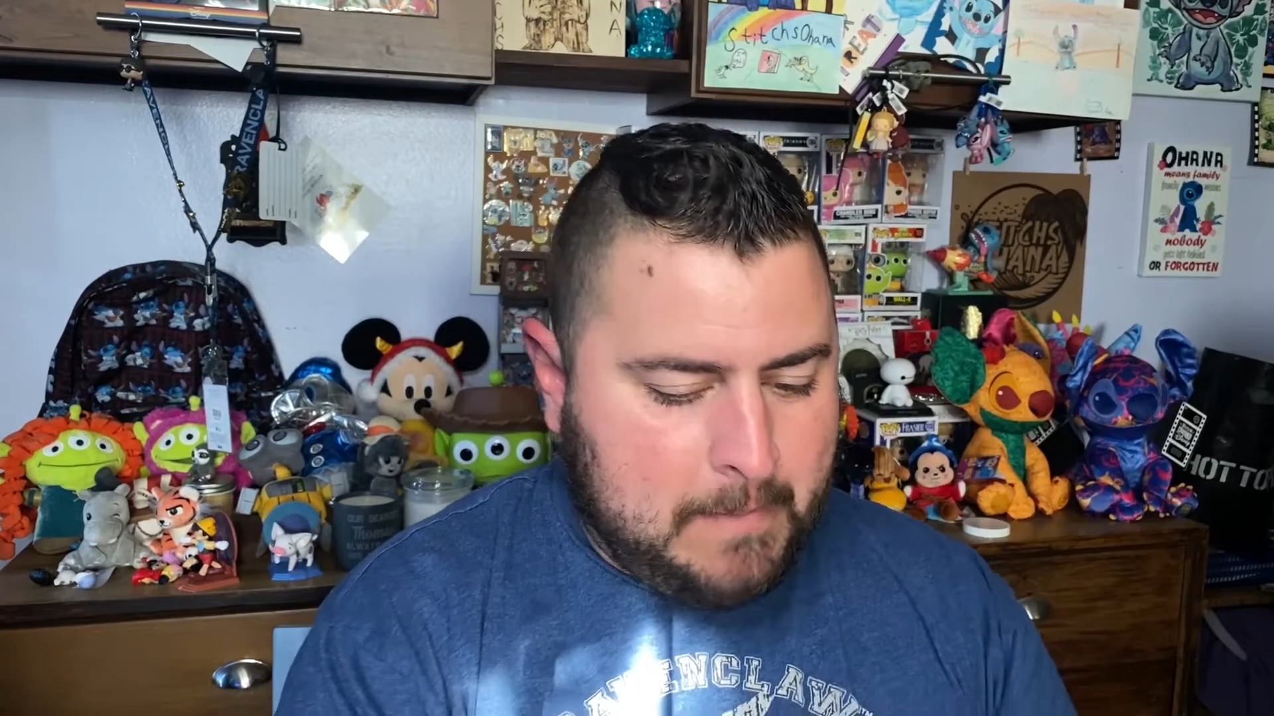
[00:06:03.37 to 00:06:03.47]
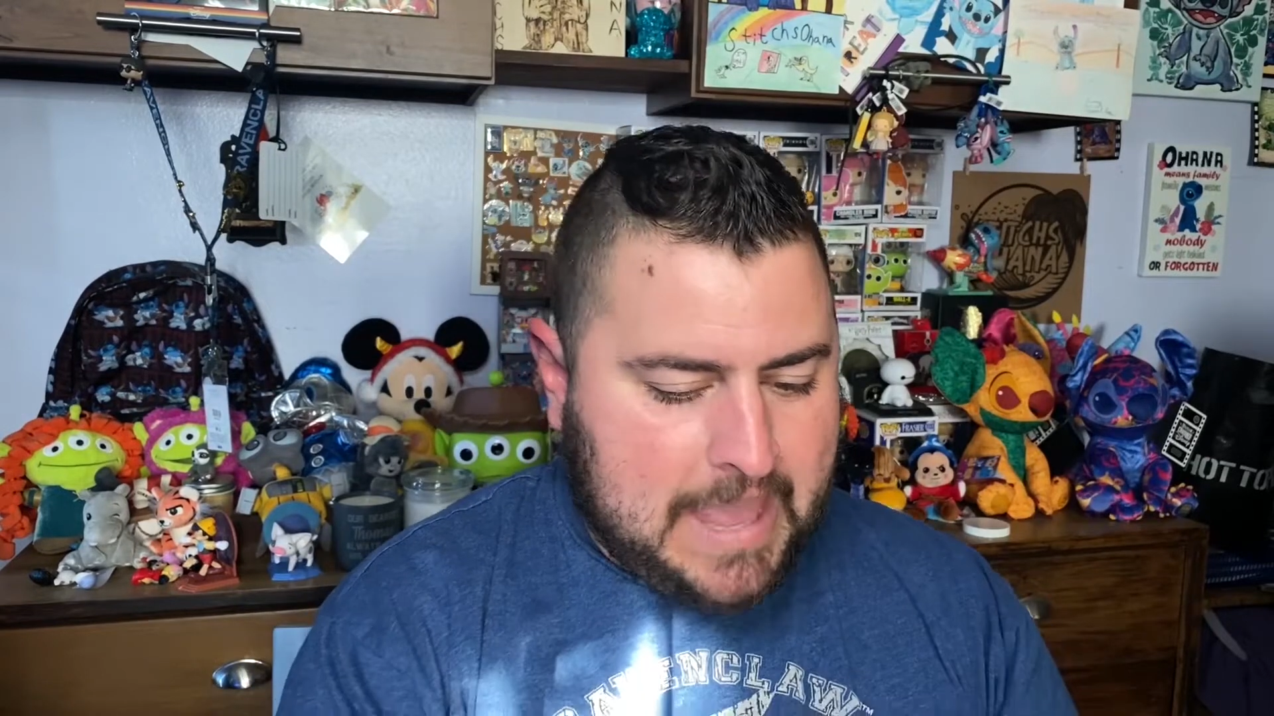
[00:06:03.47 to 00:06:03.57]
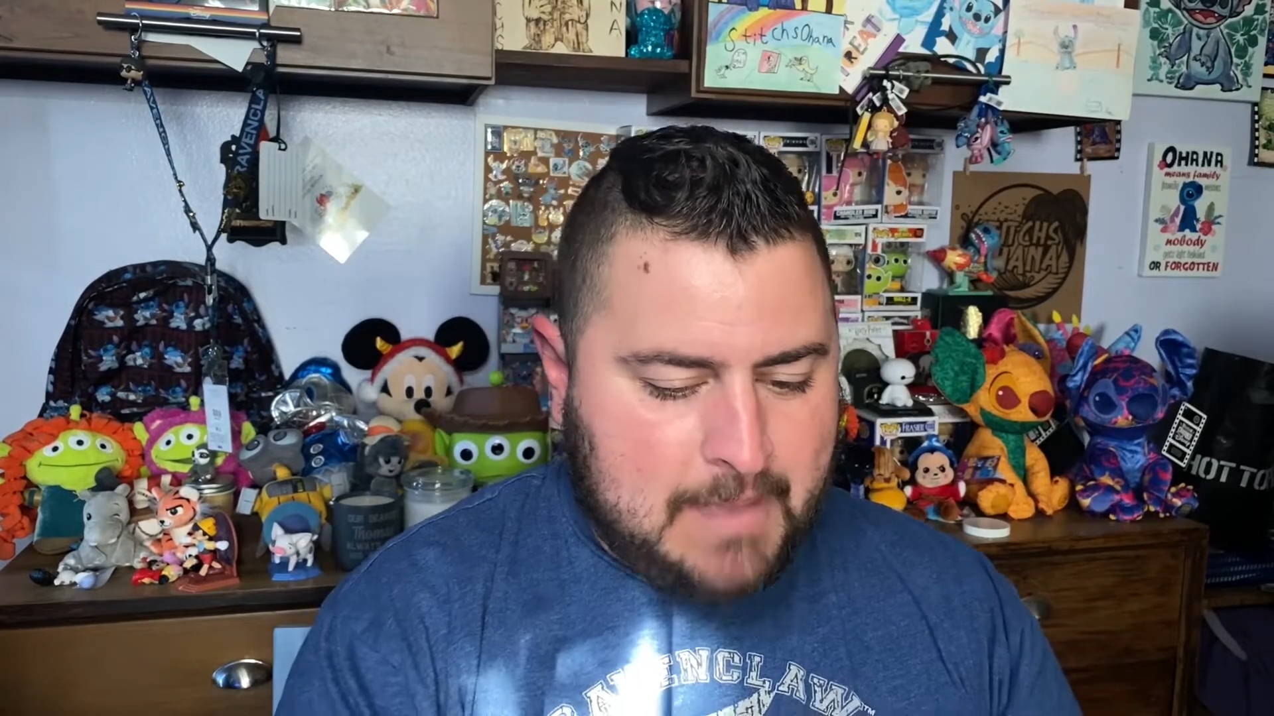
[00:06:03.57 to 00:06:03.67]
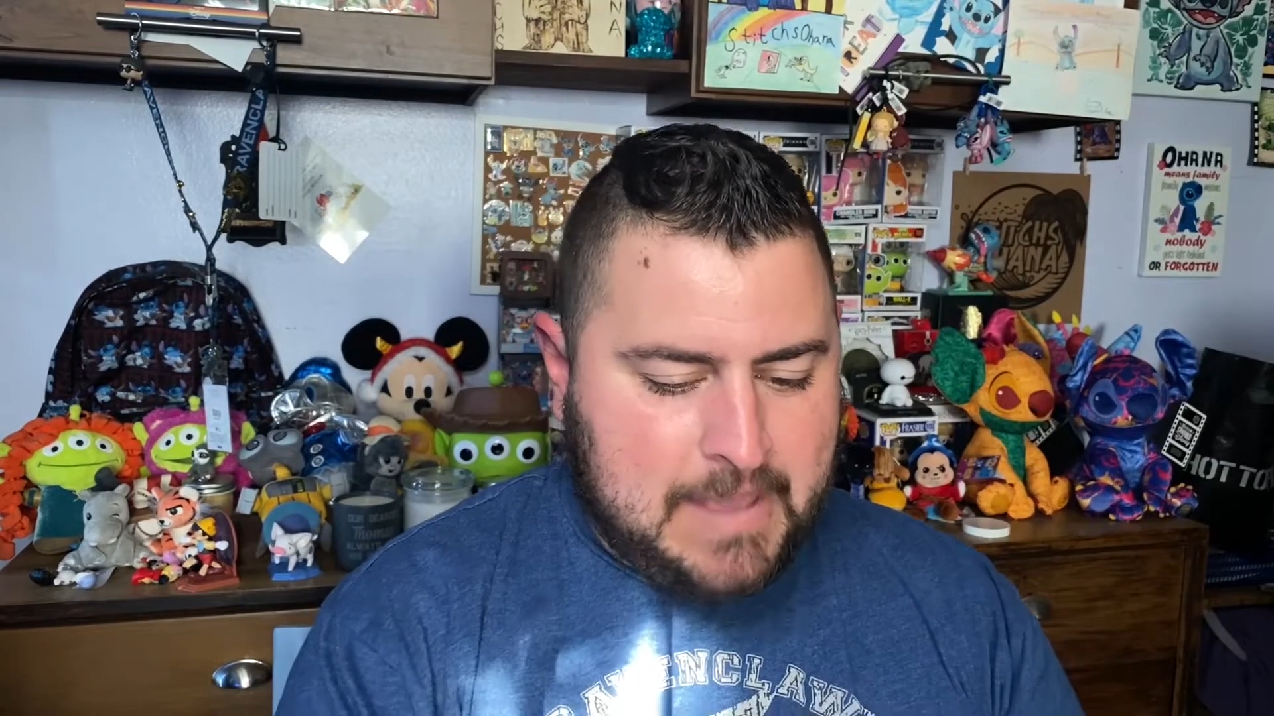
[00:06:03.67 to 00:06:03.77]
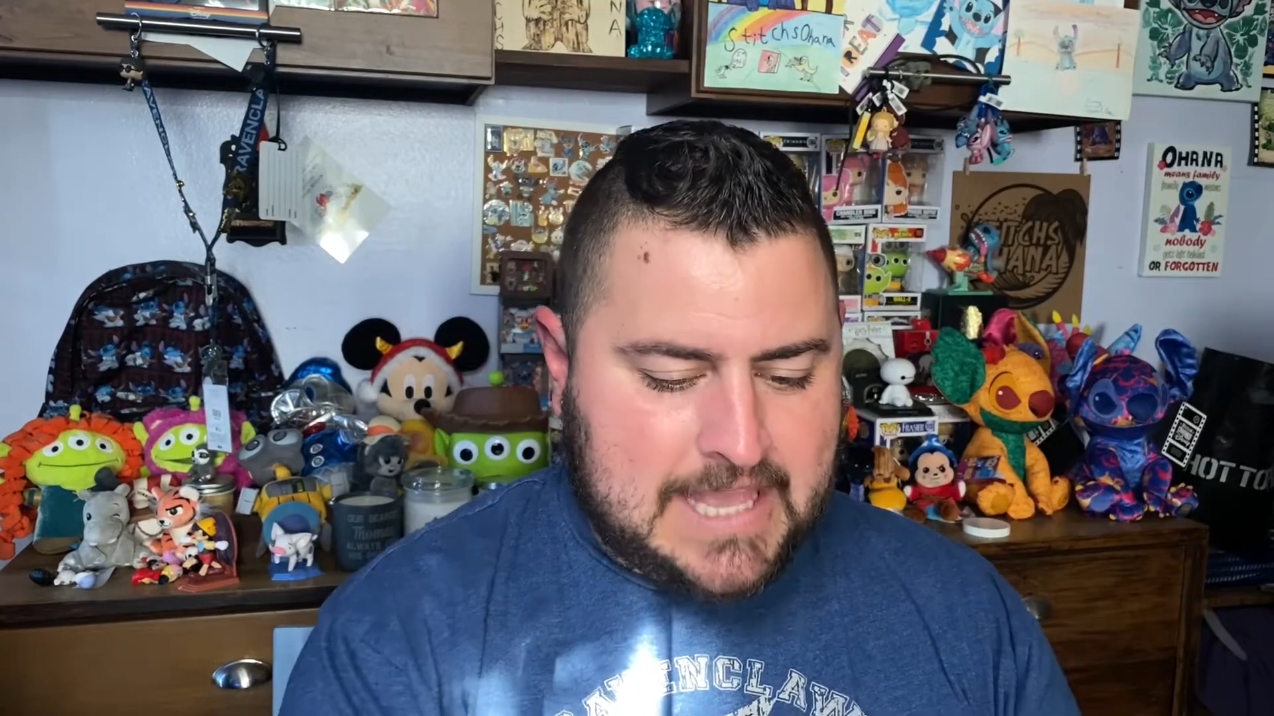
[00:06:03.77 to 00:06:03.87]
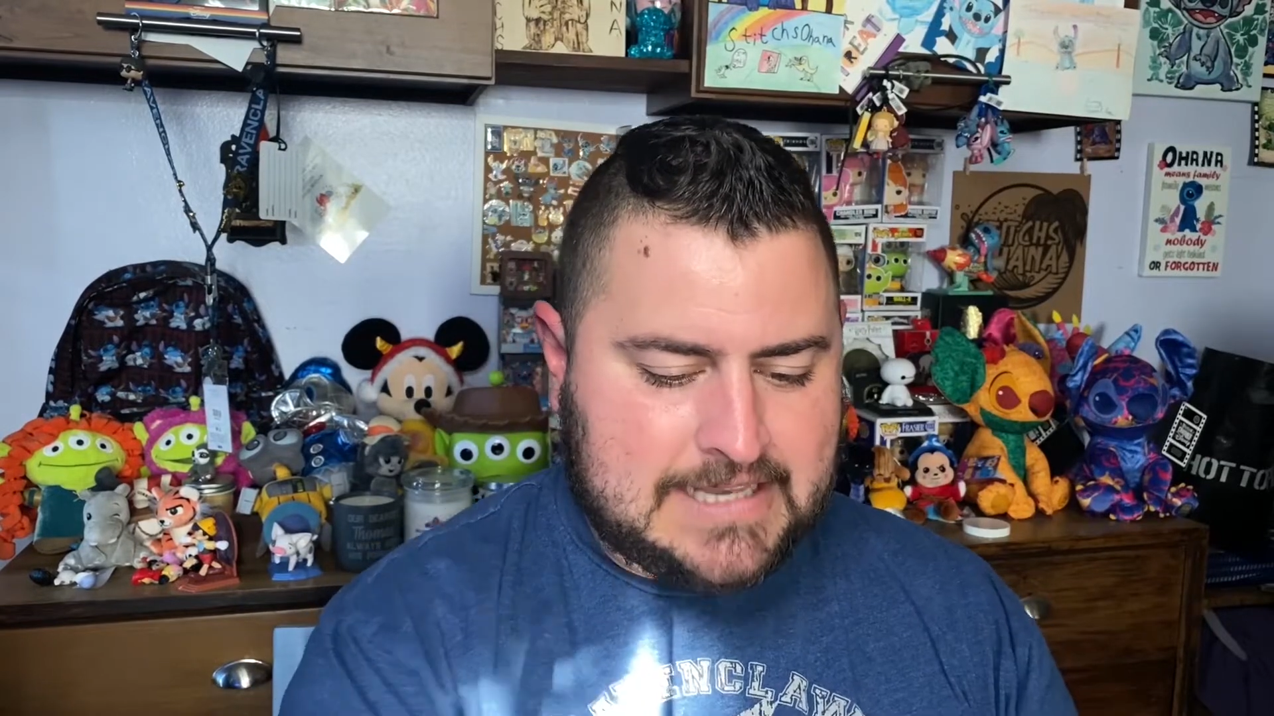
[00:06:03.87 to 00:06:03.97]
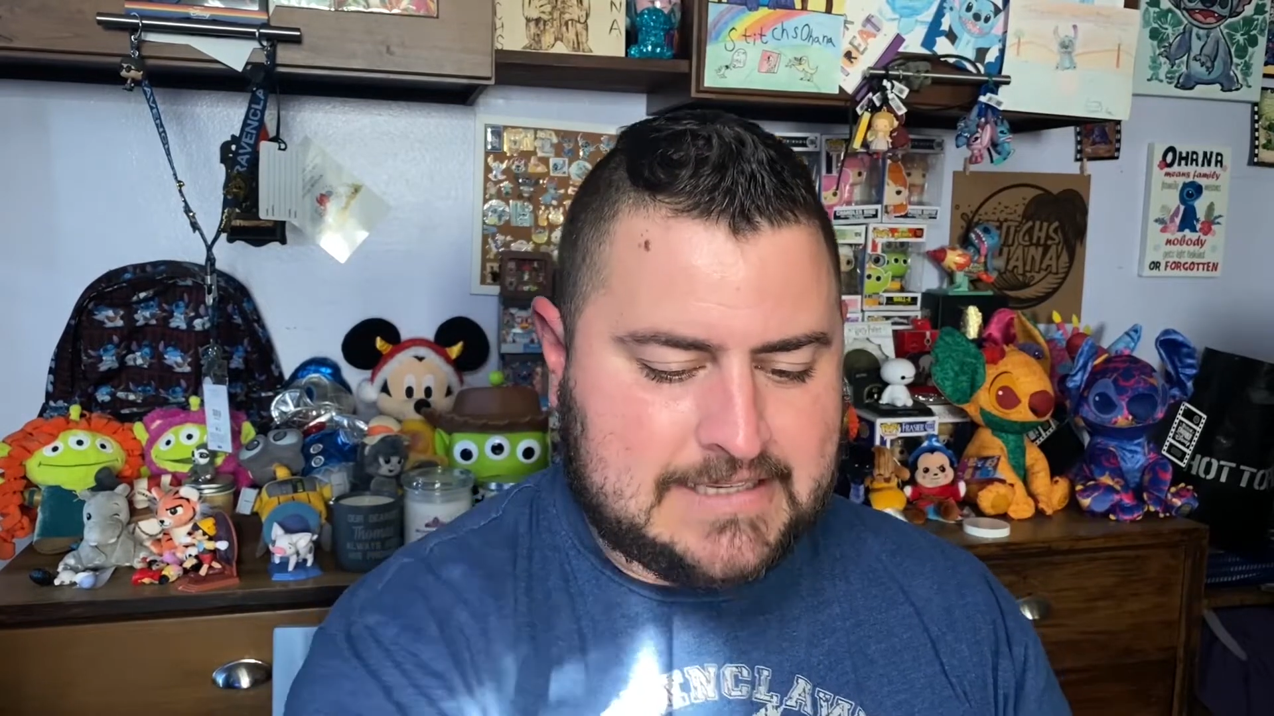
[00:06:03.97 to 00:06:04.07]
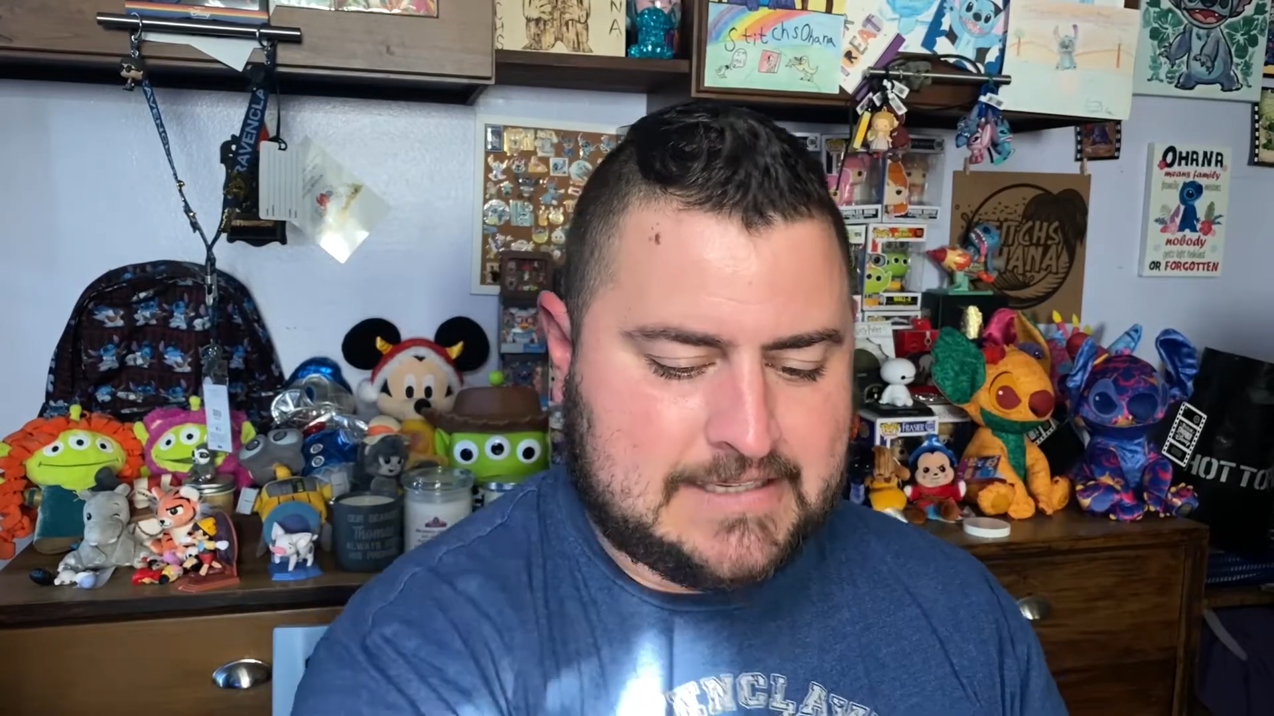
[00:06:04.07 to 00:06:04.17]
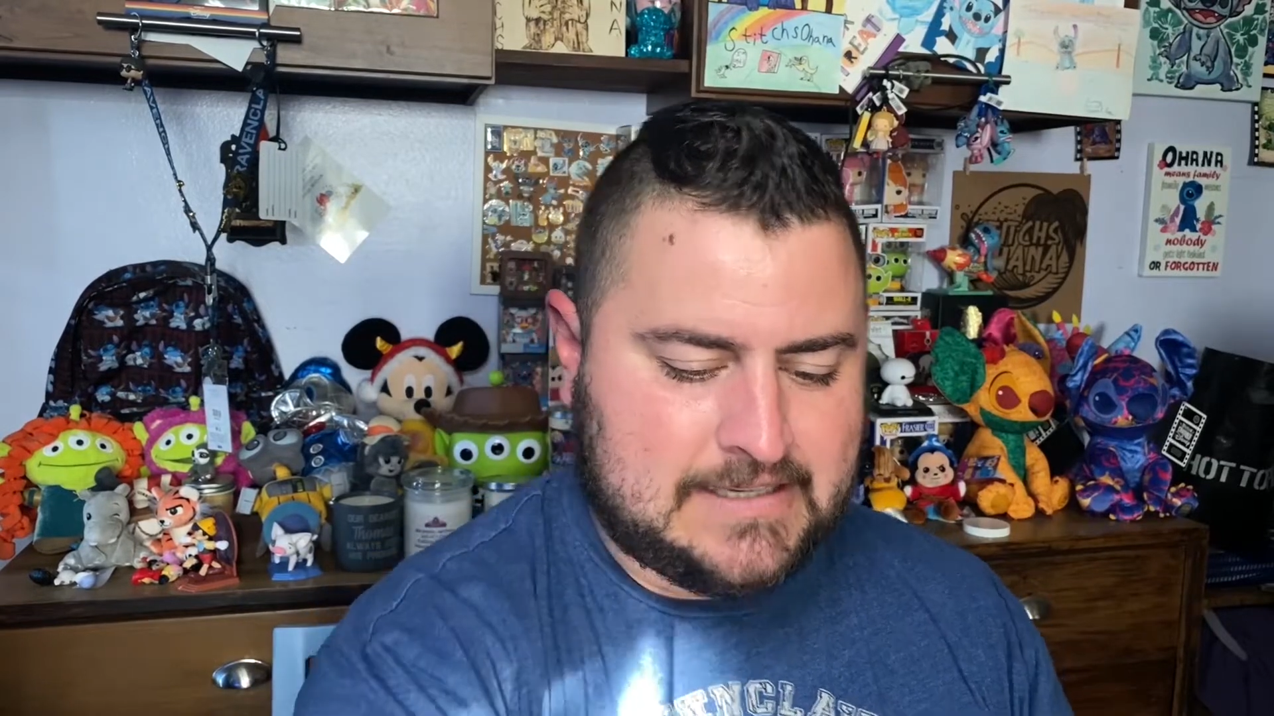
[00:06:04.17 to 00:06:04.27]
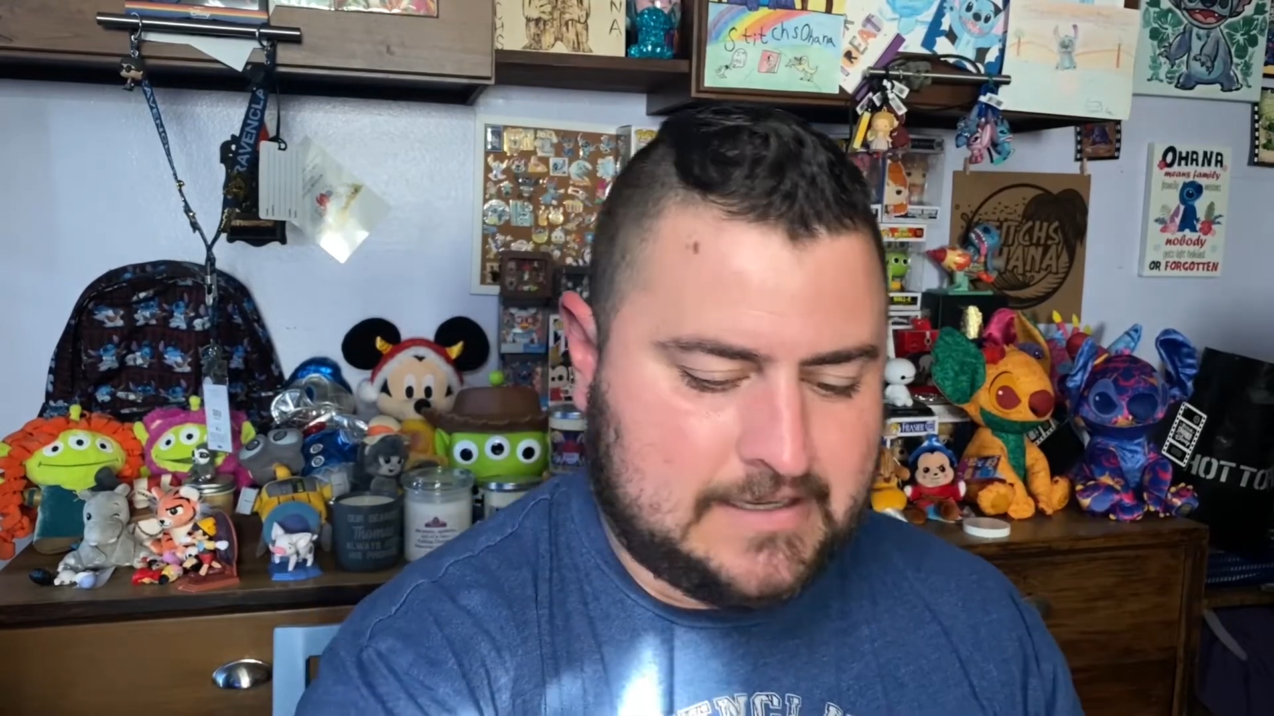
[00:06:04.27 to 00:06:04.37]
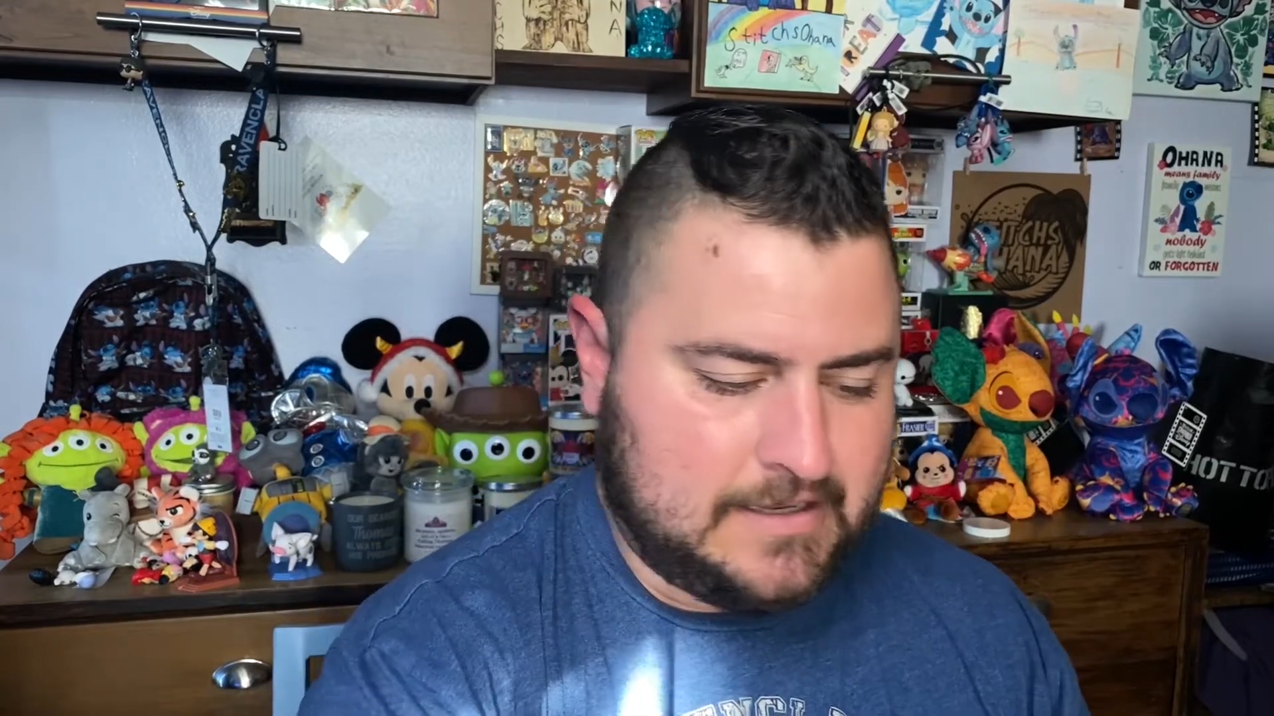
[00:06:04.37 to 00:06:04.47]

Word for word: babies.